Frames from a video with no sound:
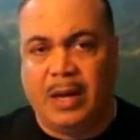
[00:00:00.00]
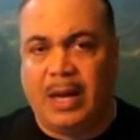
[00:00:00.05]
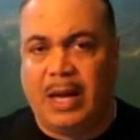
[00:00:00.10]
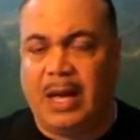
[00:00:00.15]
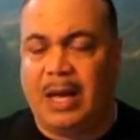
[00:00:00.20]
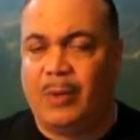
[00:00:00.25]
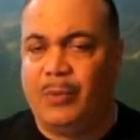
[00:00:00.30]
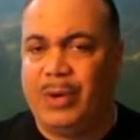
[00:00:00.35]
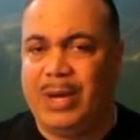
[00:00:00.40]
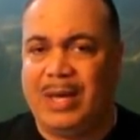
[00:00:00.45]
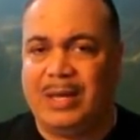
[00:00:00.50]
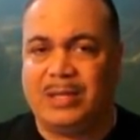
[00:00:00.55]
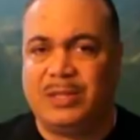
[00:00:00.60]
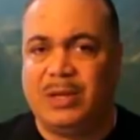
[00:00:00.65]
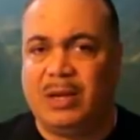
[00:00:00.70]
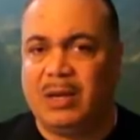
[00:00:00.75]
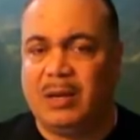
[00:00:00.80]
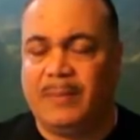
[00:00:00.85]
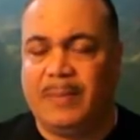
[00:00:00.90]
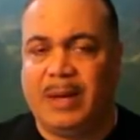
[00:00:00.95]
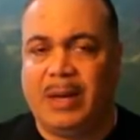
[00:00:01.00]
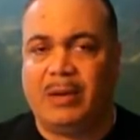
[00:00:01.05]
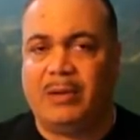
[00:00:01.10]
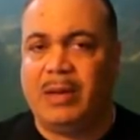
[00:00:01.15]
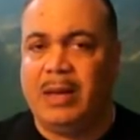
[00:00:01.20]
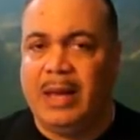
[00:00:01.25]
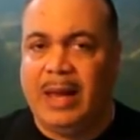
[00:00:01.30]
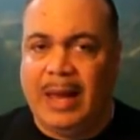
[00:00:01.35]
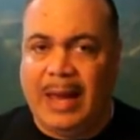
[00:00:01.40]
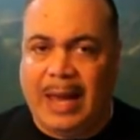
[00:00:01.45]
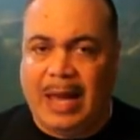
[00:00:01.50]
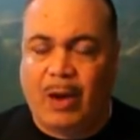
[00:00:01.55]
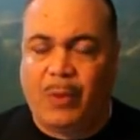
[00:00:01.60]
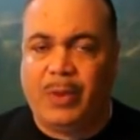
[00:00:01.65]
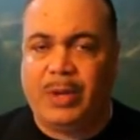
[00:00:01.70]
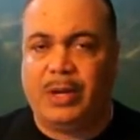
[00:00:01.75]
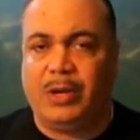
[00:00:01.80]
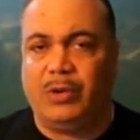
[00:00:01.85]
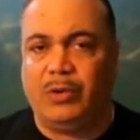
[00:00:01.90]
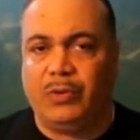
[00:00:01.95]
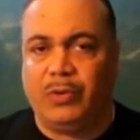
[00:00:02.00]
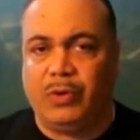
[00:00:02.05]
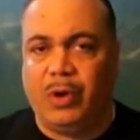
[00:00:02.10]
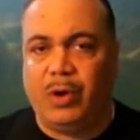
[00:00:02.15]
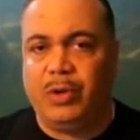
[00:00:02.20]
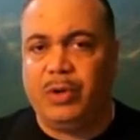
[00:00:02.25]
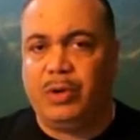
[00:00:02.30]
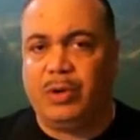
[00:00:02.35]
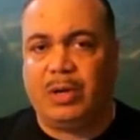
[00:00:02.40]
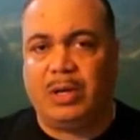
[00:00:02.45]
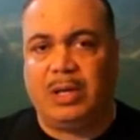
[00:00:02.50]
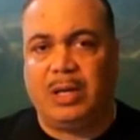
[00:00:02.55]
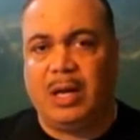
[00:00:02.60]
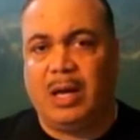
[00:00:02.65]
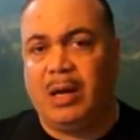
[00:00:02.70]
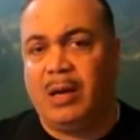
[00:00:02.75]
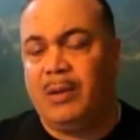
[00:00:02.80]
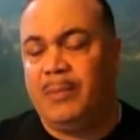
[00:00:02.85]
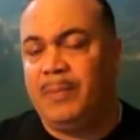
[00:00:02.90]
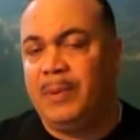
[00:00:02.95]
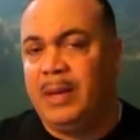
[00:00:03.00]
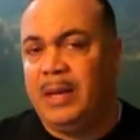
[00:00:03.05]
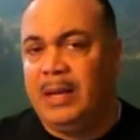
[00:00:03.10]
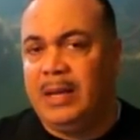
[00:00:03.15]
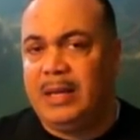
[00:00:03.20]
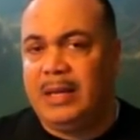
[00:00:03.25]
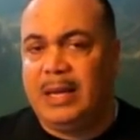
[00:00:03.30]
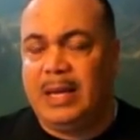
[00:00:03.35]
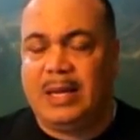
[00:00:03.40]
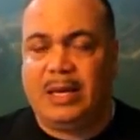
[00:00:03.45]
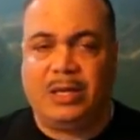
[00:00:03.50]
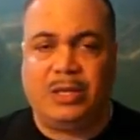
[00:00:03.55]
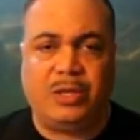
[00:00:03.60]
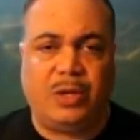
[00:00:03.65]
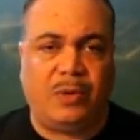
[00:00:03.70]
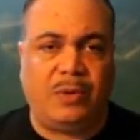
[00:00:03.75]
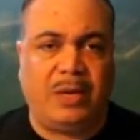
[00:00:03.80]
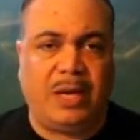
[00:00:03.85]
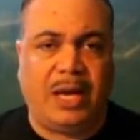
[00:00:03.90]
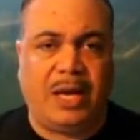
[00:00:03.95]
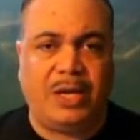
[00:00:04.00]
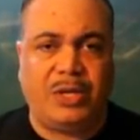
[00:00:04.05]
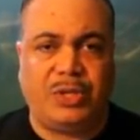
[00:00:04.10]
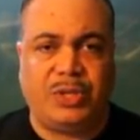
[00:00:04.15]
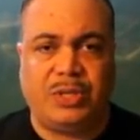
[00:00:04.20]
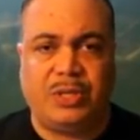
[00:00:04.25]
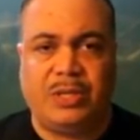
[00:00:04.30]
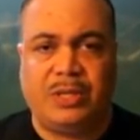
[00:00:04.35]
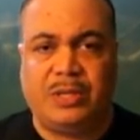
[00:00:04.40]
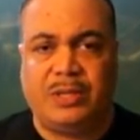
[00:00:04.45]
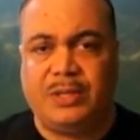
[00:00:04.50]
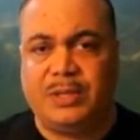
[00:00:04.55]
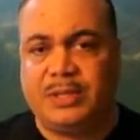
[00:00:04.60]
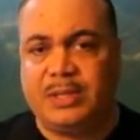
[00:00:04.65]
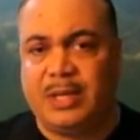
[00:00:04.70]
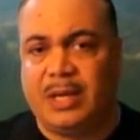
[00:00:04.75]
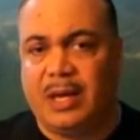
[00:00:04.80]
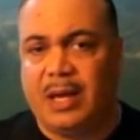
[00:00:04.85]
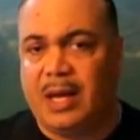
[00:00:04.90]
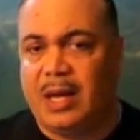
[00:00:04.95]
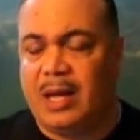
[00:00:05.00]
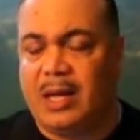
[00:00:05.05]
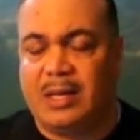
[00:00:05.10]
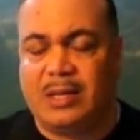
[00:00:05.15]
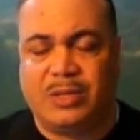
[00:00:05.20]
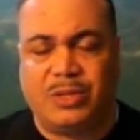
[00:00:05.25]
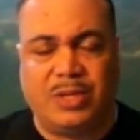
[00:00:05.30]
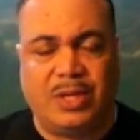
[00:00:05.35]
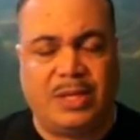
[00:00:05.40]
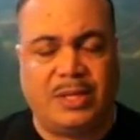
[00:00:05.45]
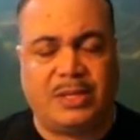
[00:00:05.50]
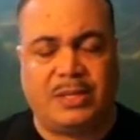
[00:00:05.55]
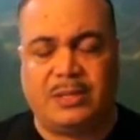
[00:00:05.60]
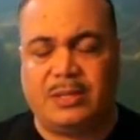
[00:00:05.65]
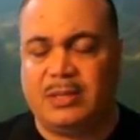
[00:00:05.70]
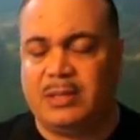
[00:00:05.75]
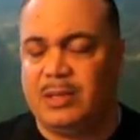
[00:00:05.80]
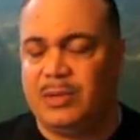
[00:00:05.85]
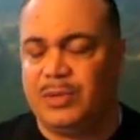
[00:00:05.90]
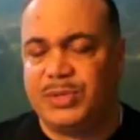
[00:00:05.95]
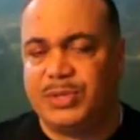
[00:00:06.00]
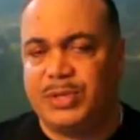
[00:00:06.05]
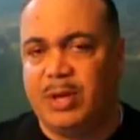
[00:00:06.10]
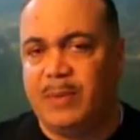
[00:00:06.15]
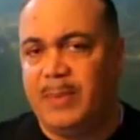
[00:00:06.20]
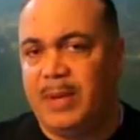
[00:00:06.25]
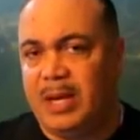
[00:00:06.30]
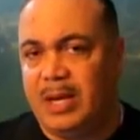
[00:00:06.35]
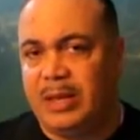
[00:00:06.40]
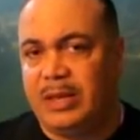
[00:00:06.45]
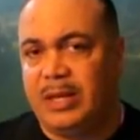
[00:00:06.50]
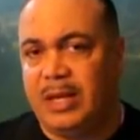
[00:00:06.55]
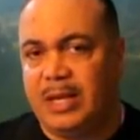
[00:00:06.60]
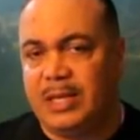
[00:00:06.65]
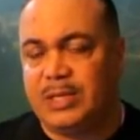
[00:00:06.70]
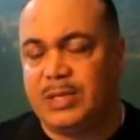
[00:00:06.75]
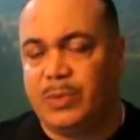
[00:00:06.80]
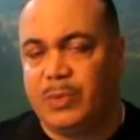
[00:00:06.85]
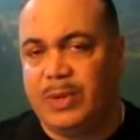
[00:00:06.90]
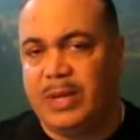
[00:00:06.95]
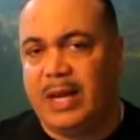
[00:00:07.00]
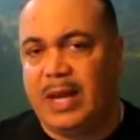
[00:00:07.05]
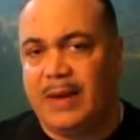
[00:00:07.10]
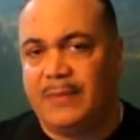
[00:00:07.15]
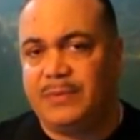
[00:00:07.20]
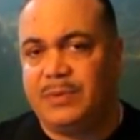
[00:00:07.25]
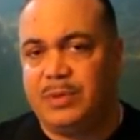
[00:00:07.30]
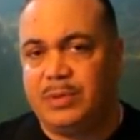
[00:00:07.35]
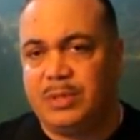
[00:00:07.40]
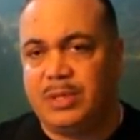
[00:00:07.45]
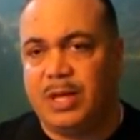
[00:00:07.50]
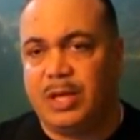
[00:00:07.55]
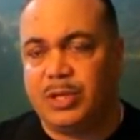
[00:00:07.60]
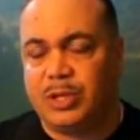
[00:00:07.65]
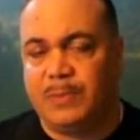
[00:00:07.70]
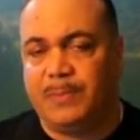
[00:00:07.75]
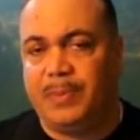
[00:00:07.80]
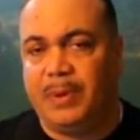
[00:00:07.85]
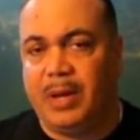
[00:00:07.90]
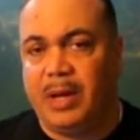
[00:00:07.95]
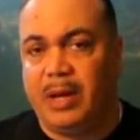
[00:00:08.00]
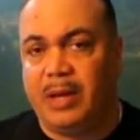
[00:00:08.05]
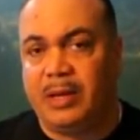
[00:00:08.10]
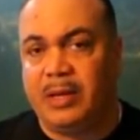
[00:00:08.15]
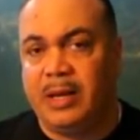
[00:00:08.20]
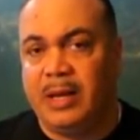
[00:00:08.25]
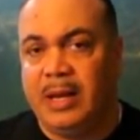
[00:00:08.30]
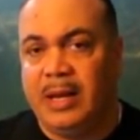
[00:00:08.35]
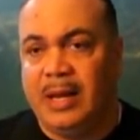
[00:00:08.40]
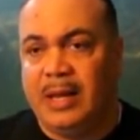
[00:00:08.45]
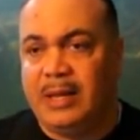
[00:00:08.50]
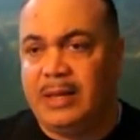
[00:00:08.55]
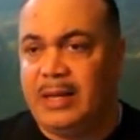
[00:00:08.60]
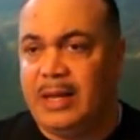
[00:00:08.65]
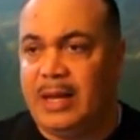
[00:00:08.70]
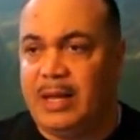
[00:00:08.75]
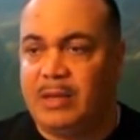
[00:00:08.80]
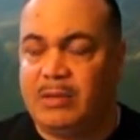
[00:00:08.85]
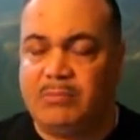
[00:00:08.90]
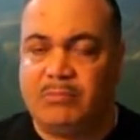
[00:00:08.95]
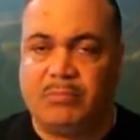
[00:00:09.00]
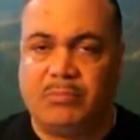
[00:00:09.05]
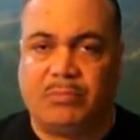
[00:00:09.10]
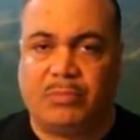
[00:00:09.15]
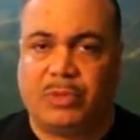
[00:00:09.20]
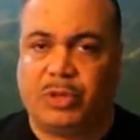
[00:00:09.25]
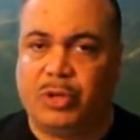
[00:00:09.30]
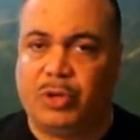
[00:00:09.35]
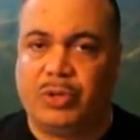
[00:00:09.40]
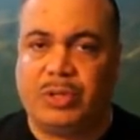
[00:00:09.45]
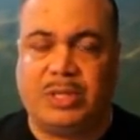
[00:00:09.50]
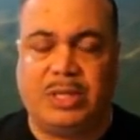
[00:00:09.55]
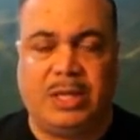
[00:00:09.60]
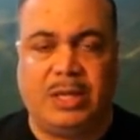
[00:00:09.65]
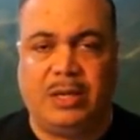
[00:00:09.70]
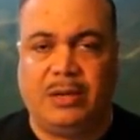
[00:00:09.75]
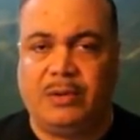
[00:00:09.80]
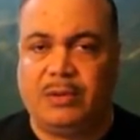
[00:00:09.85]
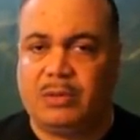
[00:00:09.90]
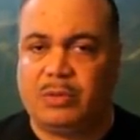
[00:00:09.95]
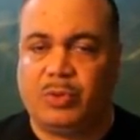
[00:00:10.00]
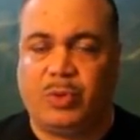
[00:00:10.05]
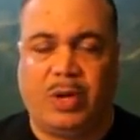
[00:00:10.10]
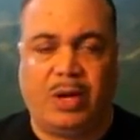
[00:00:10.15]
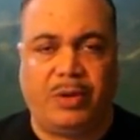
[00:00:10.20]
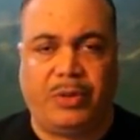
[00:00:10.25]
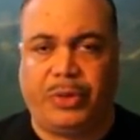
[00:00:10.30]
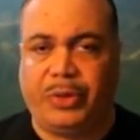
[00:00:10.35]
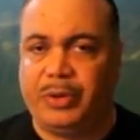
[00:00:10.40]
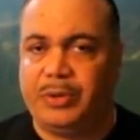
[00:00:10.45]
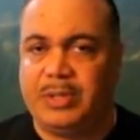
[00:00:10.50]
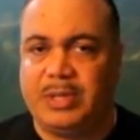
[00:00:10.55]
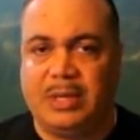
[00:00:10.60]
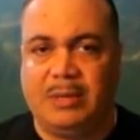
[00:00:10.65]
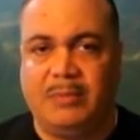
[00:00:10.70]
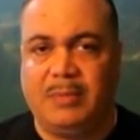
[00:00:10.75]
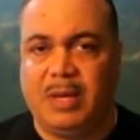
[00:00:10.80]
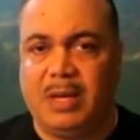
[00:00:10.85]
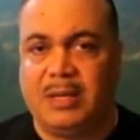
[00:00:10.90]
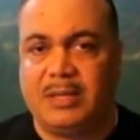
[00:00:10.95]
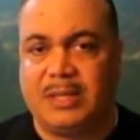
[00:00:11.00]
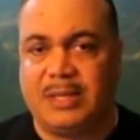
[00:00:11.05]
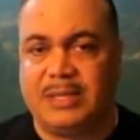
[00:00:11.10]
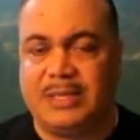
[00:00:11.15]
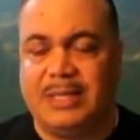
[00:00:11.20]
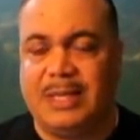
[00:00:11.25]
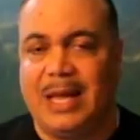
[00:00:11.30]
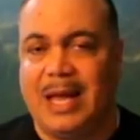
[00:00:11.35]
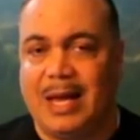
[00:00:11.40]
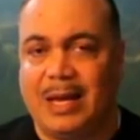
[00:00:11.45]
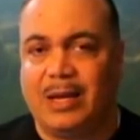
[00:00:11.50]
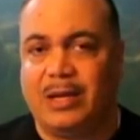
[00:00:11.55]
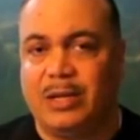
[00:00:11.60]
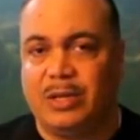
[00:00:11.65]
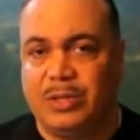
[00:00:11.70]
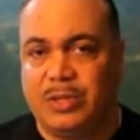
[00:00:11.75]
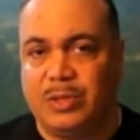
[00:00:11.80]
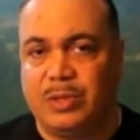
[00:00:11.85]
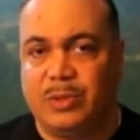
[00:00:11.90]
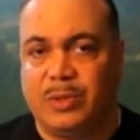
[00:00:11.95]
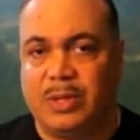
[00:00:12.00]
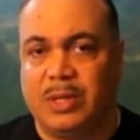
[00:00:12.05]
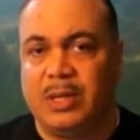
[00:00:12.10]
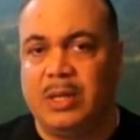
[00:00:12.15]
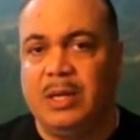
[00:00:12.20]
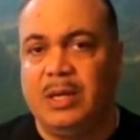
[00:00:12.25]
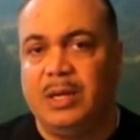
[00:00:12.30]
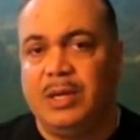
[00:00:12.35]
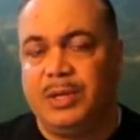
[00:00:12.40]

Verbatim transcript: Uh, we got to talk about how we can grow your club, getting donations. Uh, just so many things that we have to touch upon that 13, 12, 13 minutes is not going to do it.